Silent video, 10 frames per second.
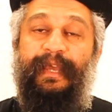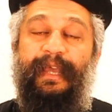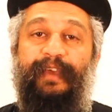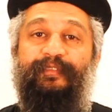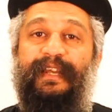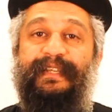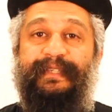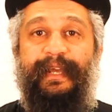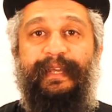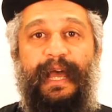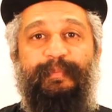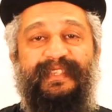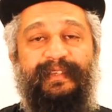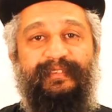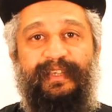If there is any
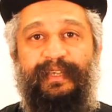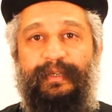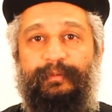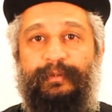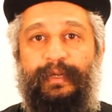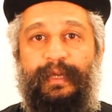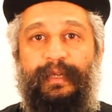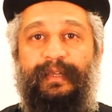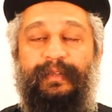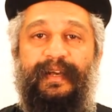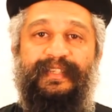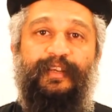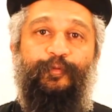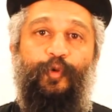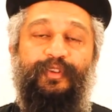absentee that
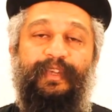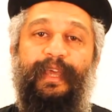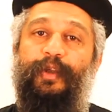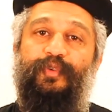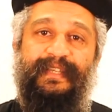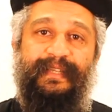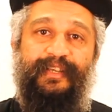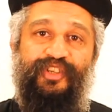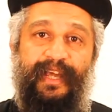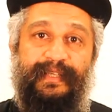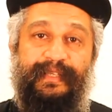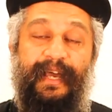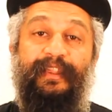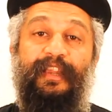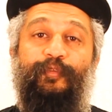doesn't vote, he loses that chance,
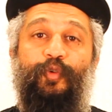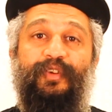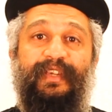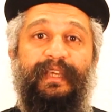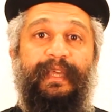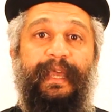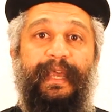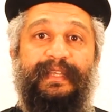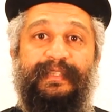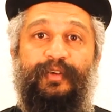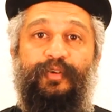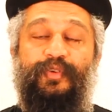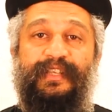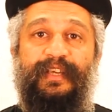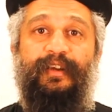and the voting is
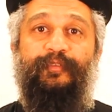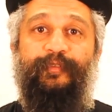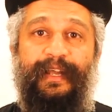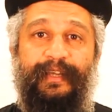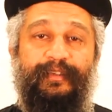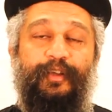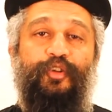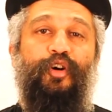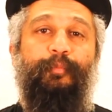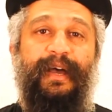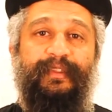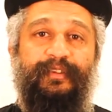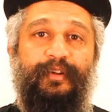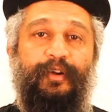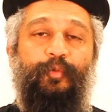considered valid no
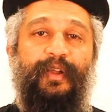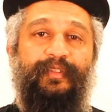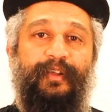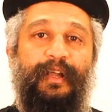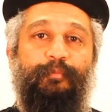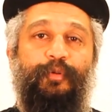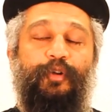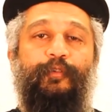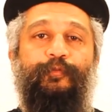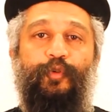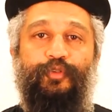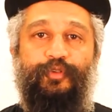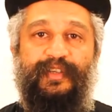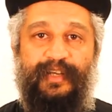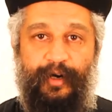matter what the number of
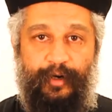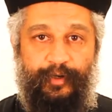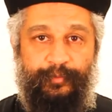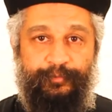voters are.